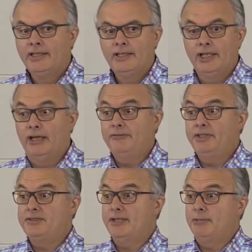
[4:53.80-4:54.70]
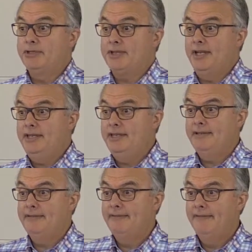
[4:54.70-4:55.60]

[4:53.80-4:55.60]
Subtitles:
Love, did someone say?